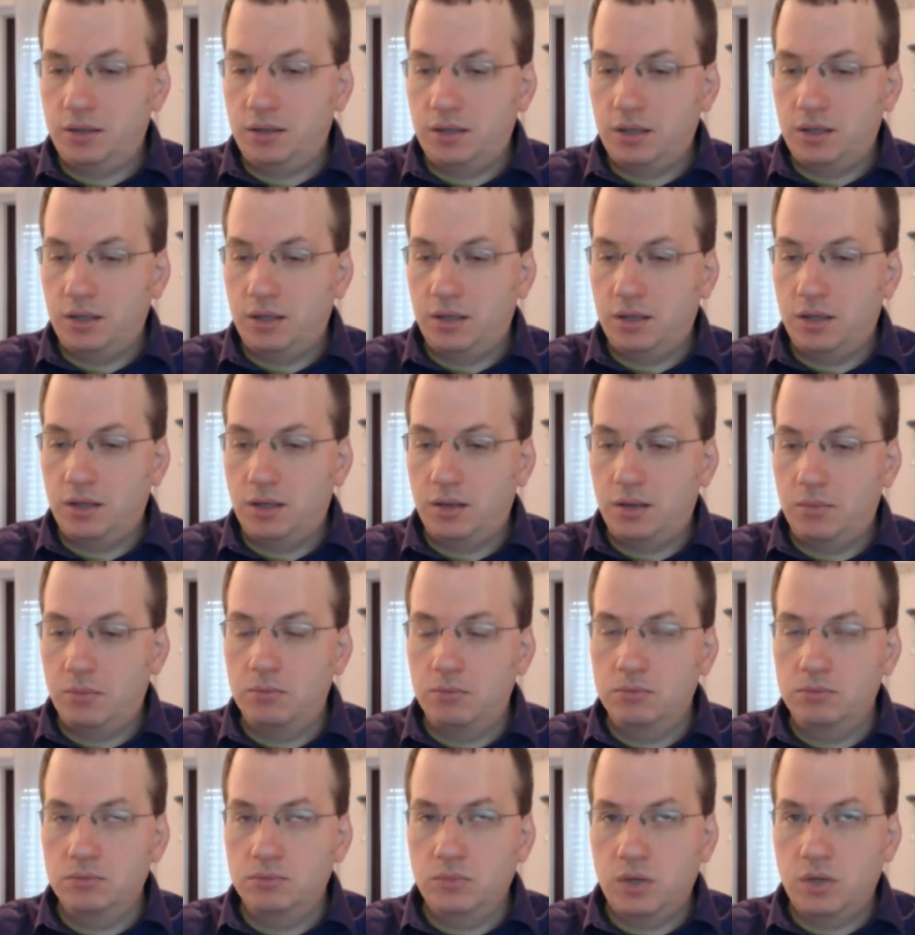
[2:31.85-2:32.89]

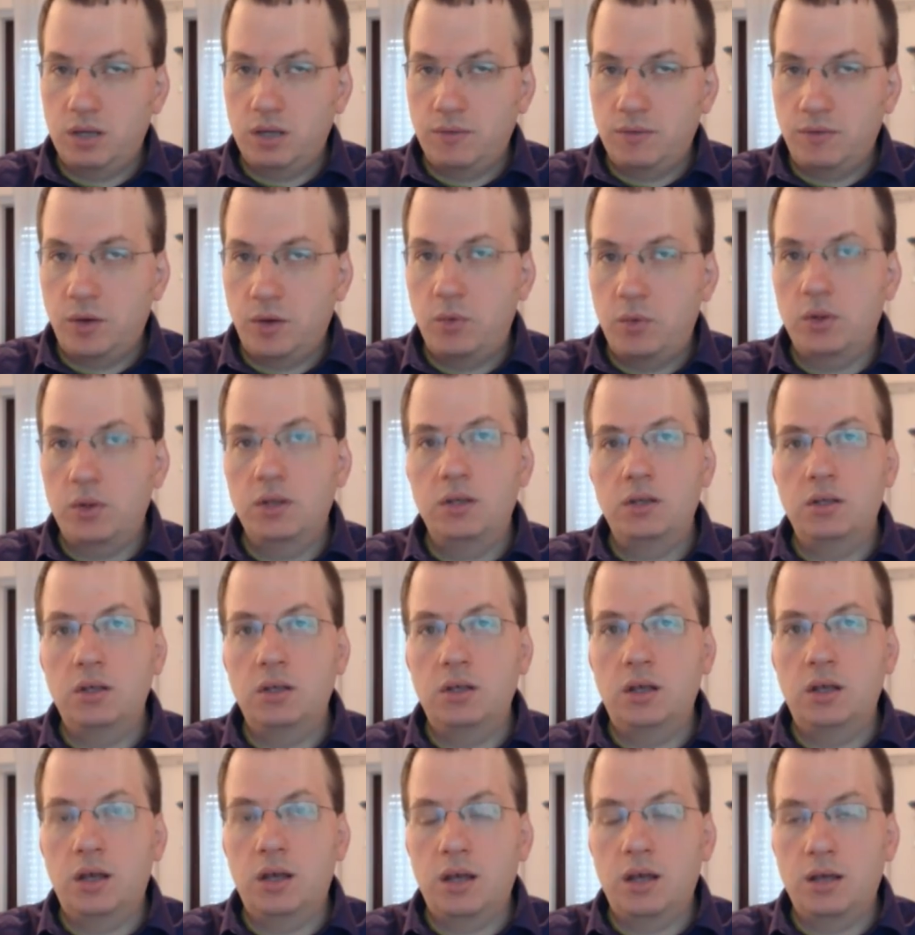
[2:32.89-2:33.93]
a
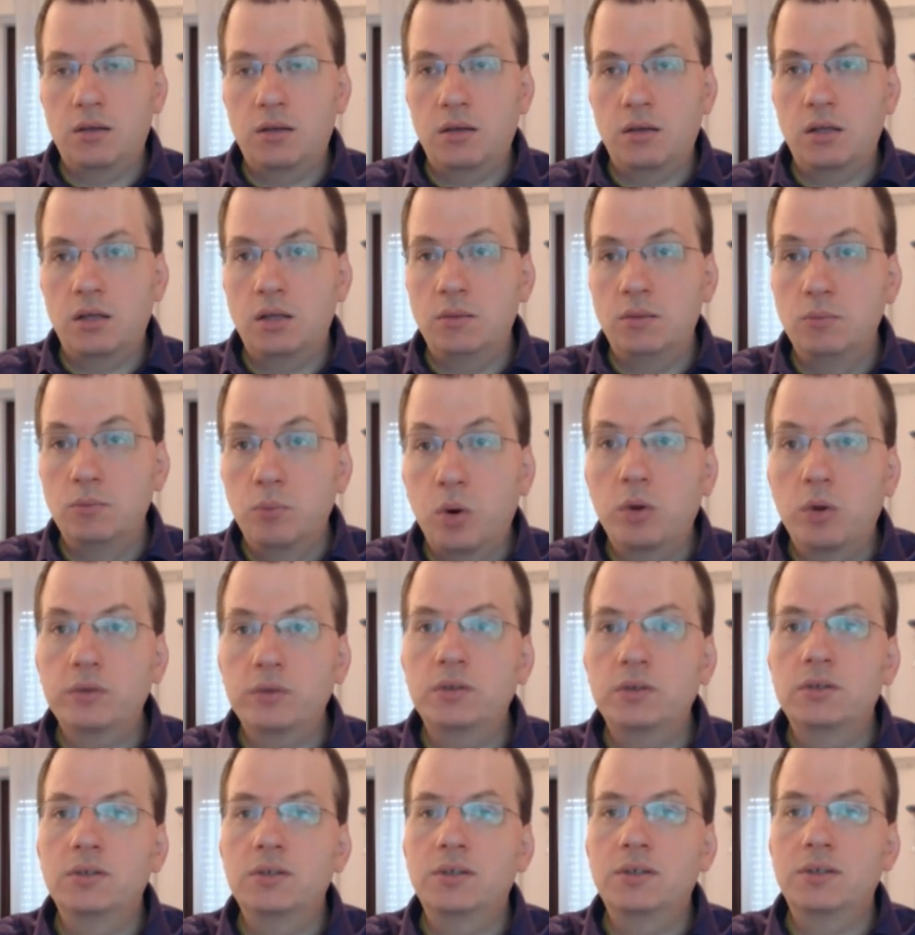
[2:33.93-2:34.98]
very
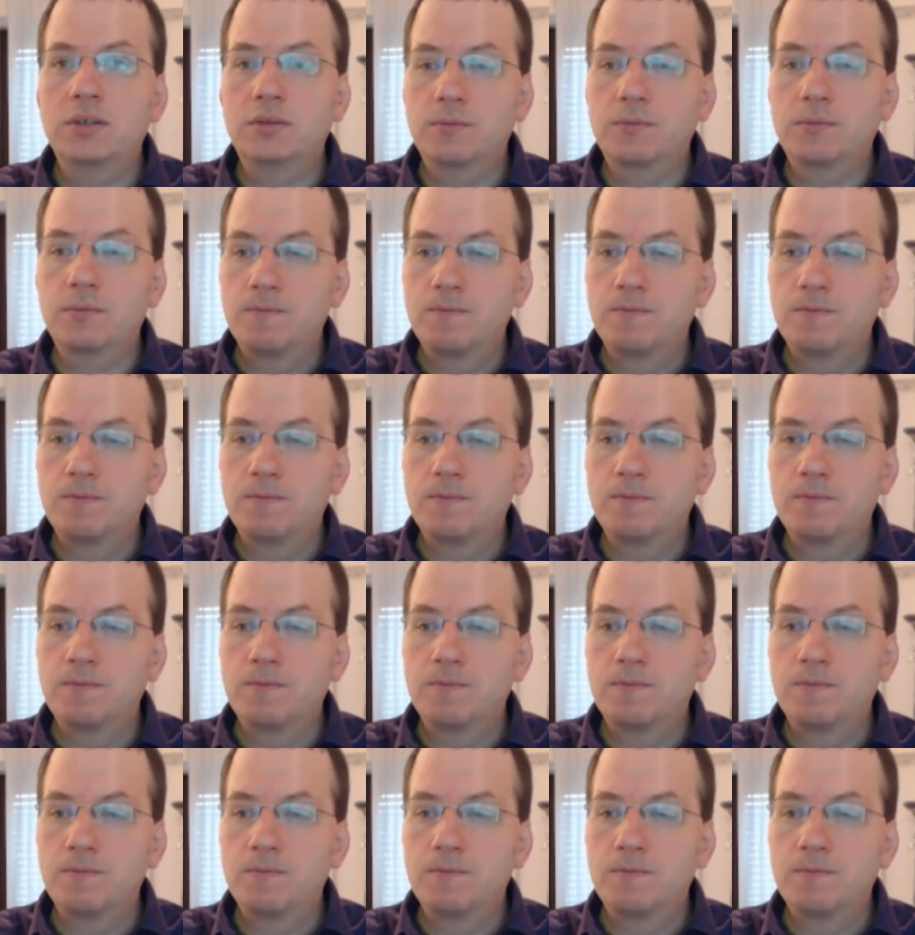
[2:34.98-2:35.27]
important